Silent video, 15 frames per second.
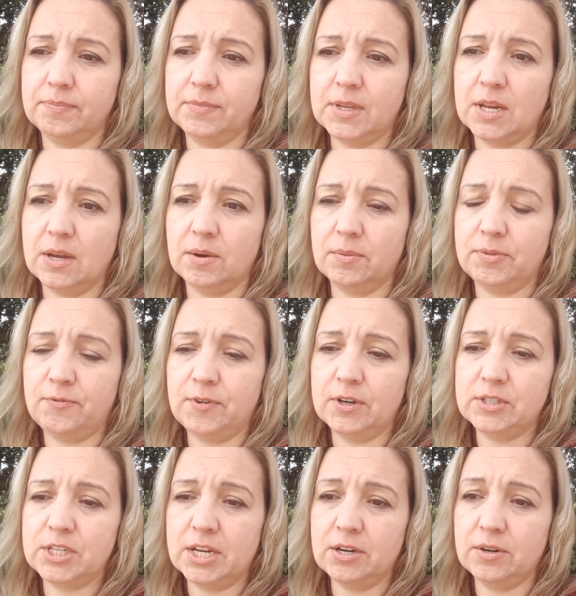You know,
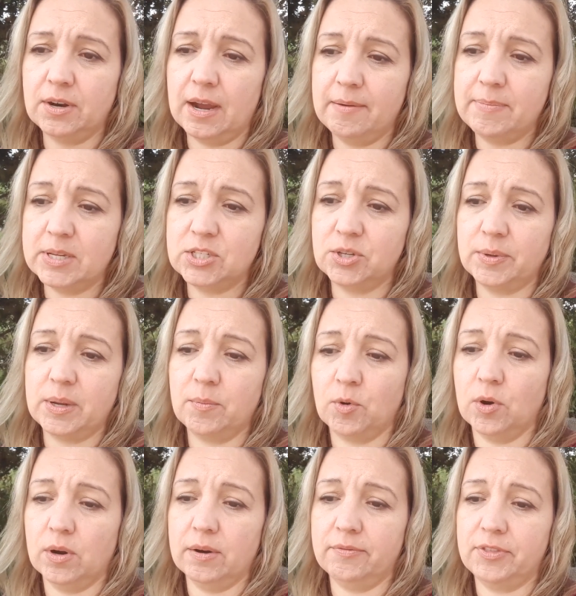for dinner, I've been doing
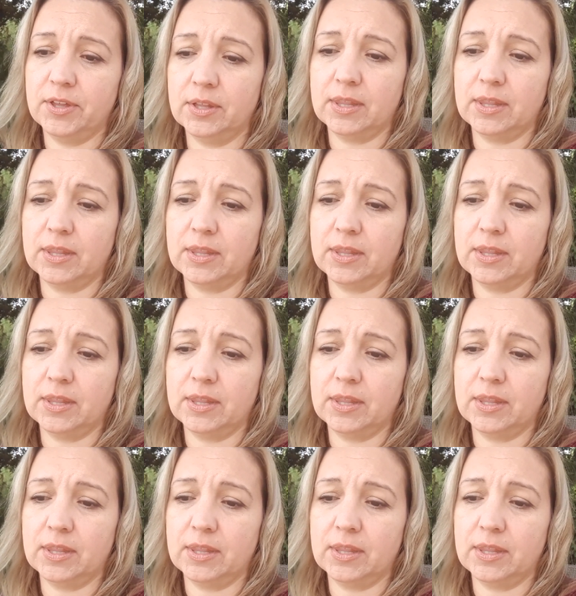more of the